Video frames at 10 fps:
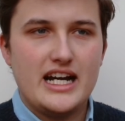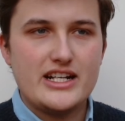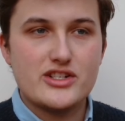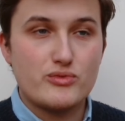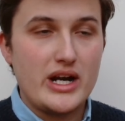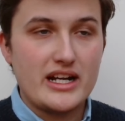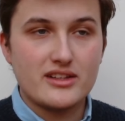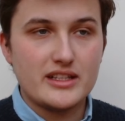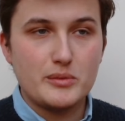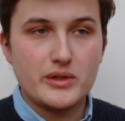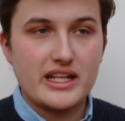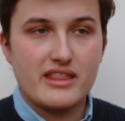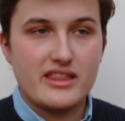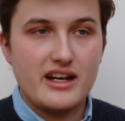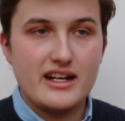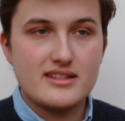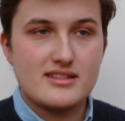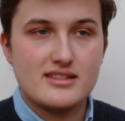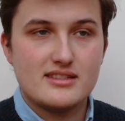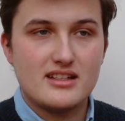I just regularly will get
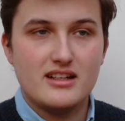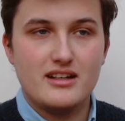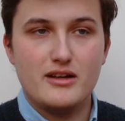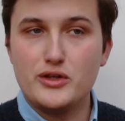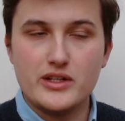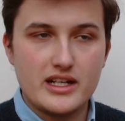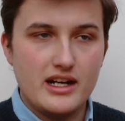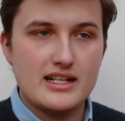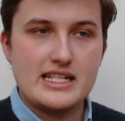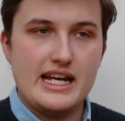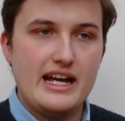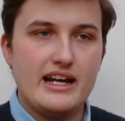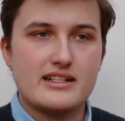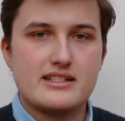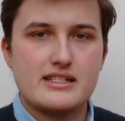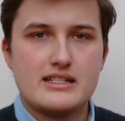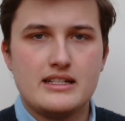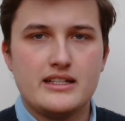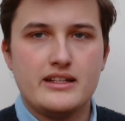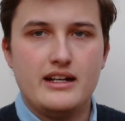thoughts, who to contact,
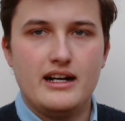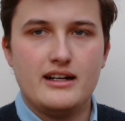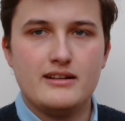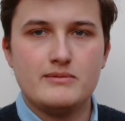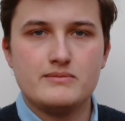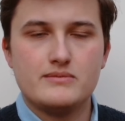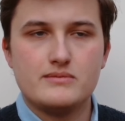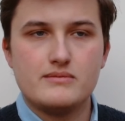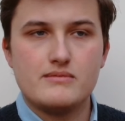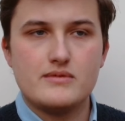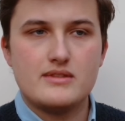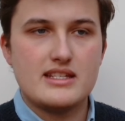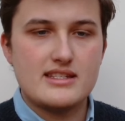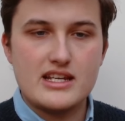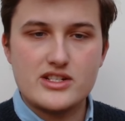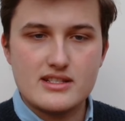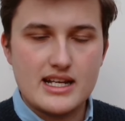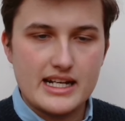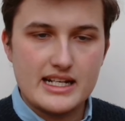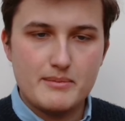um, decisions
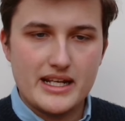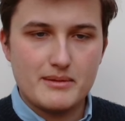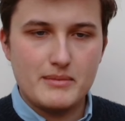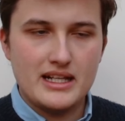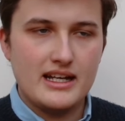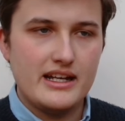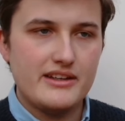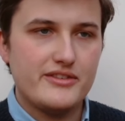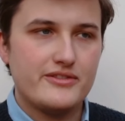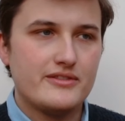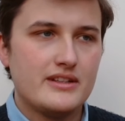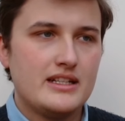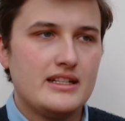I need to make in my life,